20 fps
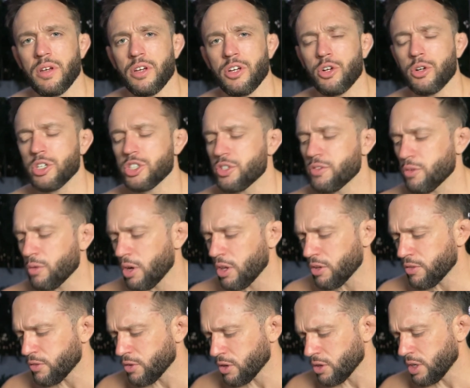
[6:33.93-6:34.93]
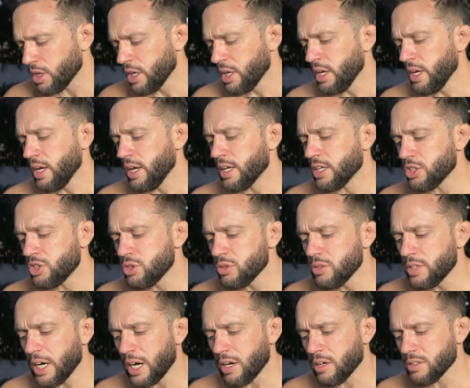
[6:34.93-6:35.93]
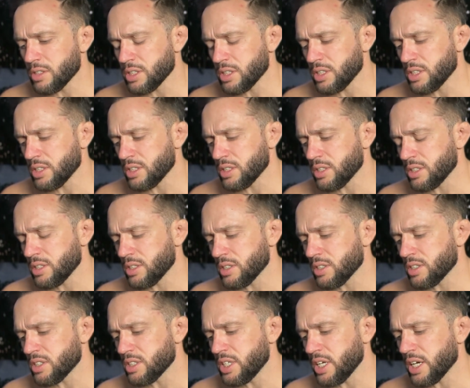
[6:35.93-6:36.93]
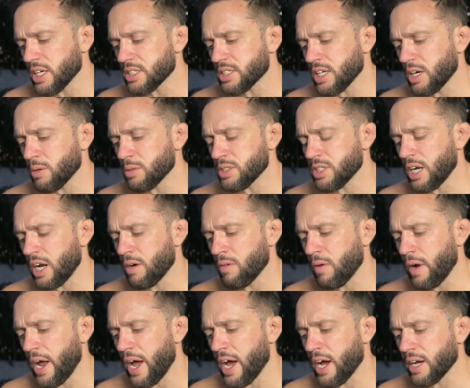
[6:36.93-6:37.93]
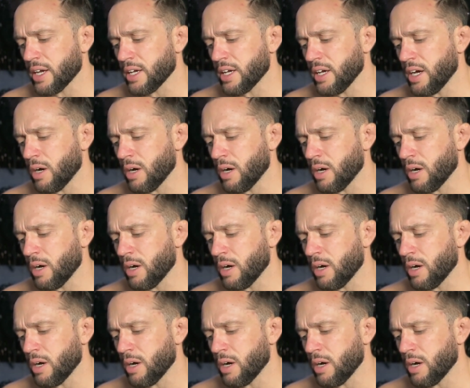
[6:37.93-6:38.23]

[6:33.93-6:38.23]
Christopher Rutherford. In 2006, I was in Iraq.